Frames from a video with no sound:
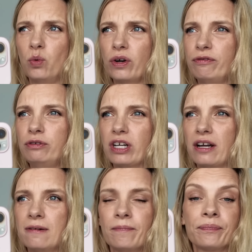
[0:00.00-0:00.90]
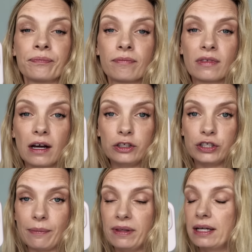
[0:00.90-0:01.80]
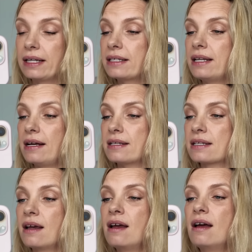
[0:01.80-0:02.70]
What have you done? And she sent me the link to this.